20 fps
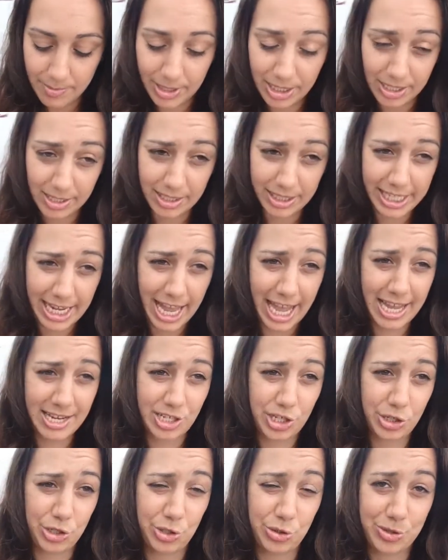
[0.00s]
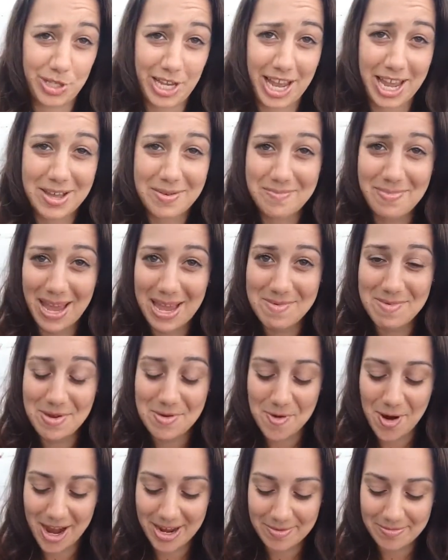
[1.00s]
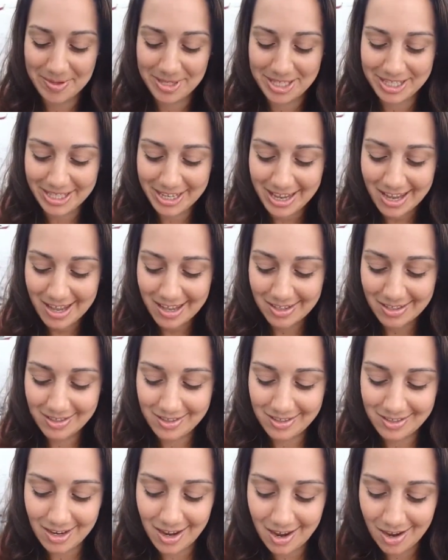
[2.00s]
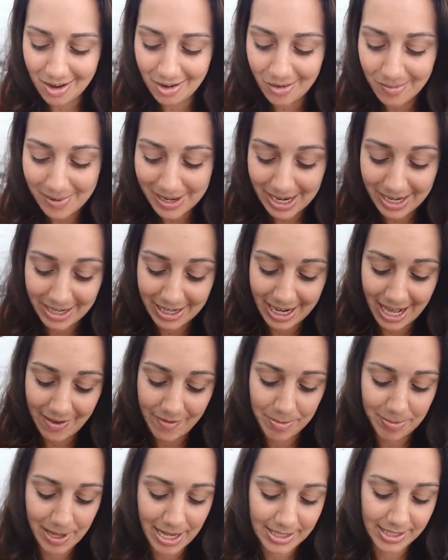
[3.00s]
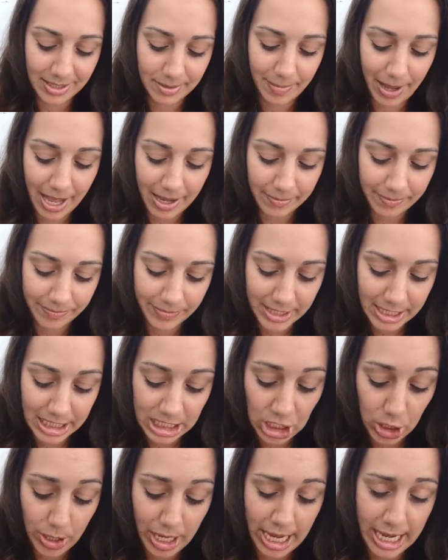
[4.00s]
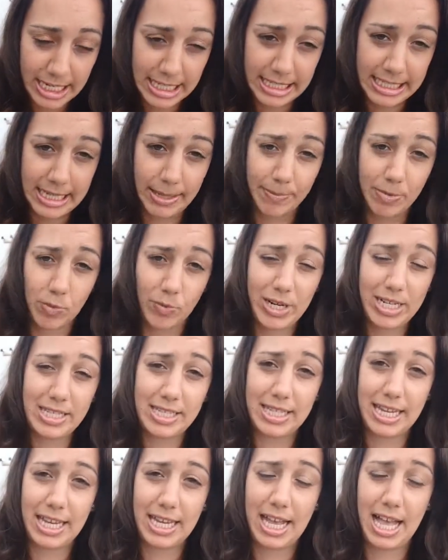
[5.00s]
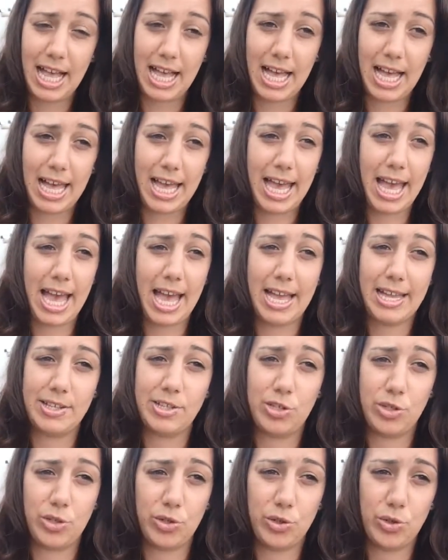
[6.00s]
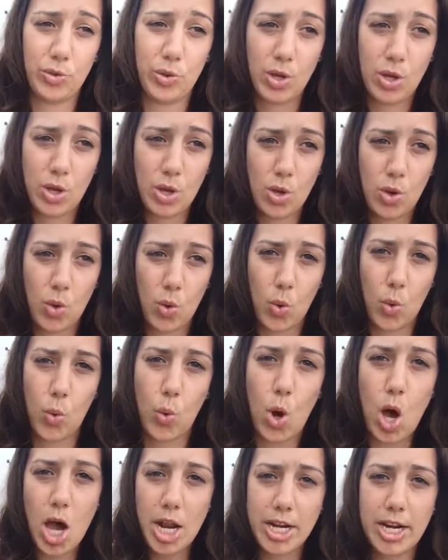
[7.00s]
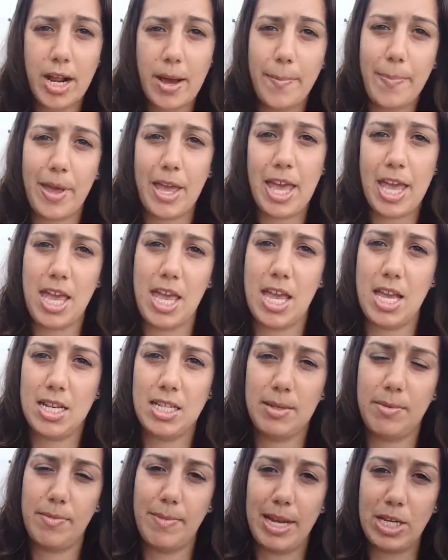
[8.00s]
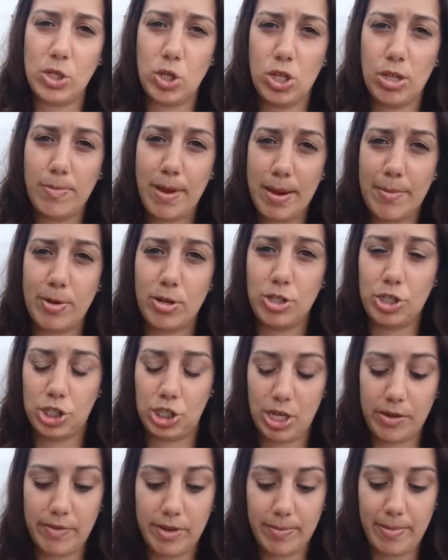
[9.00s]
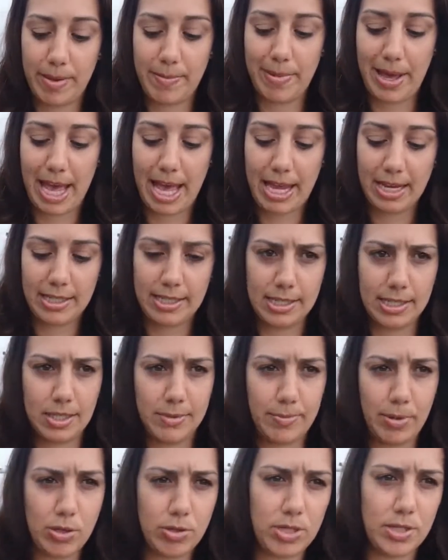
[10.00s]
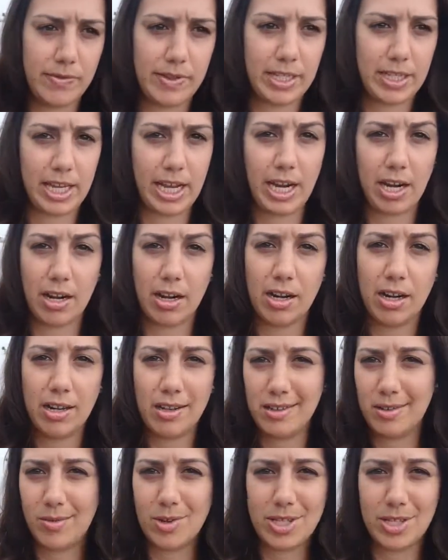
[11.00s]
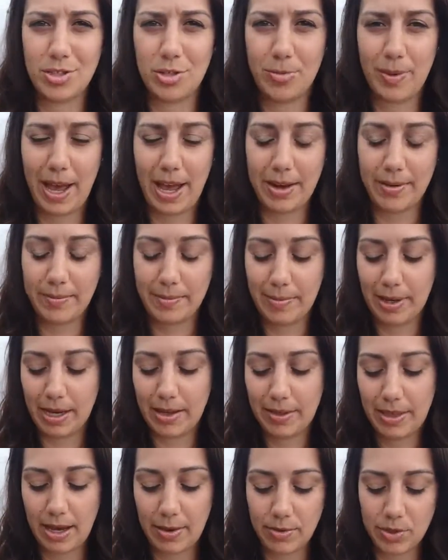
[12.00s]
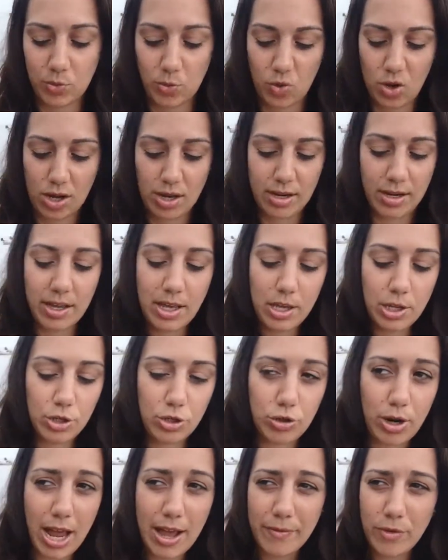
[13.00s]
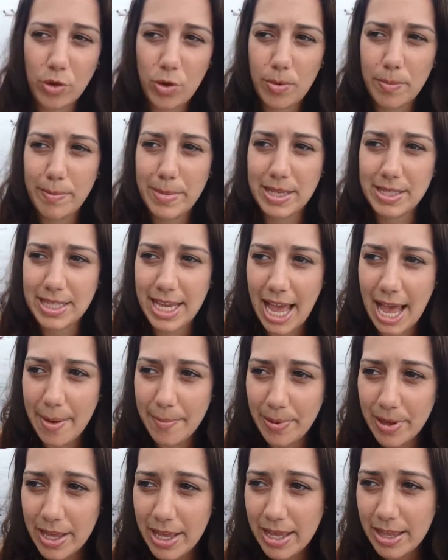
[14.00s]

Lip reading: Luckily I had tissues and baby wipes, but I didn't have a plastic bag. So I had to skip the rinsing. I had to wad it up in of my toilet paper, shove it in my bag, dispose of it later. It wasn't too bad, but that was one travel mishap.